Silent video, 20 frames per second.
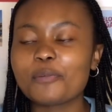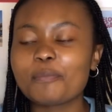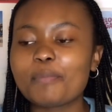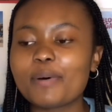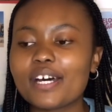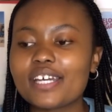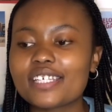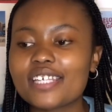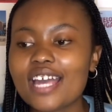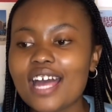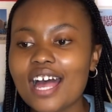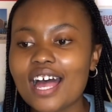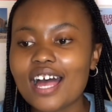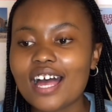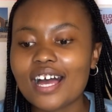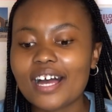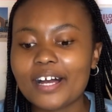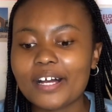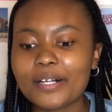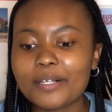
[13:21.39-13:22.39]
But yeah,
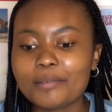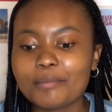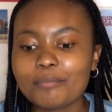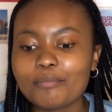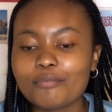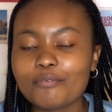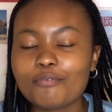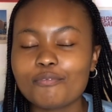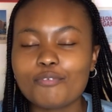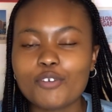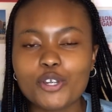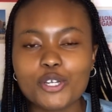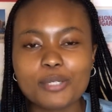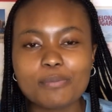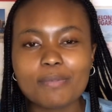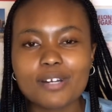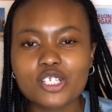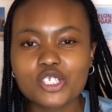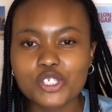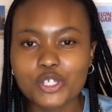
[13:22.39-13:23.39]
I'm very
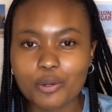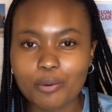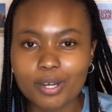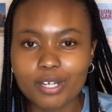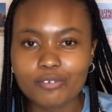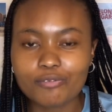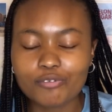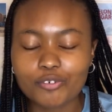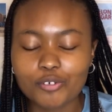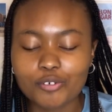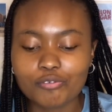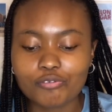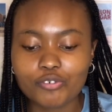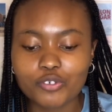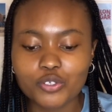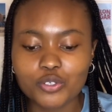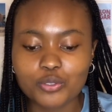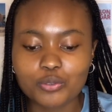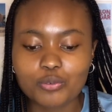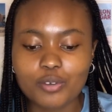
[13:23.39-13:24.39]
much grateful for
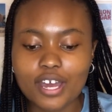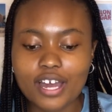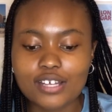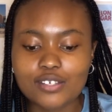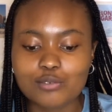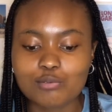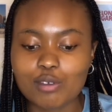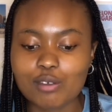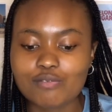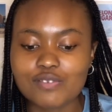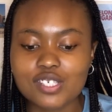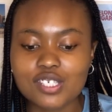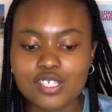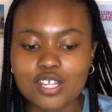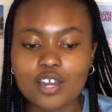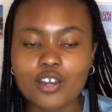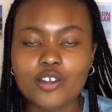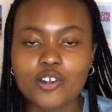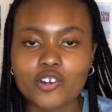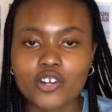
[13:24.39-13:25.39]
you guys who have
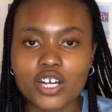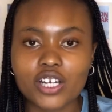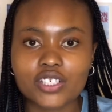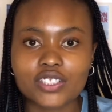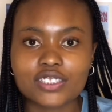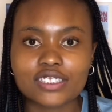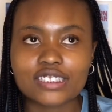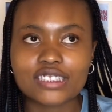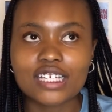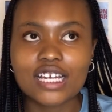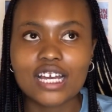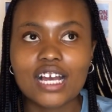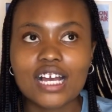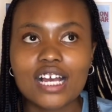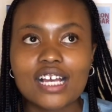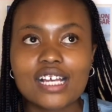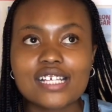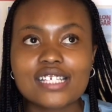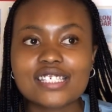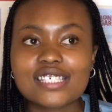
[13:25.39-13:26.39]
stuck around
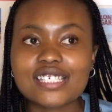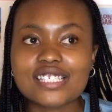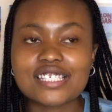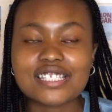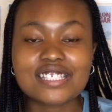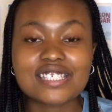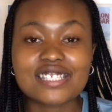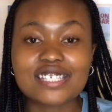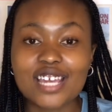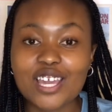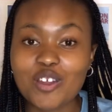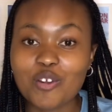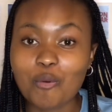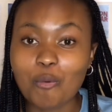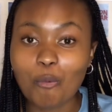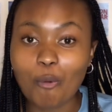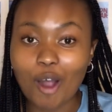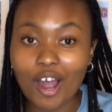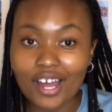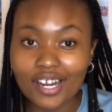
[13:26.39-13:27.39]
since day
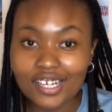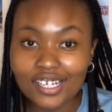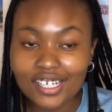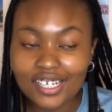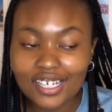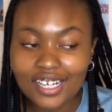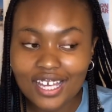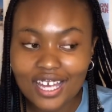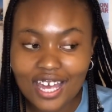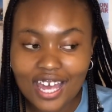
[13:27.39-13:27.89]
one,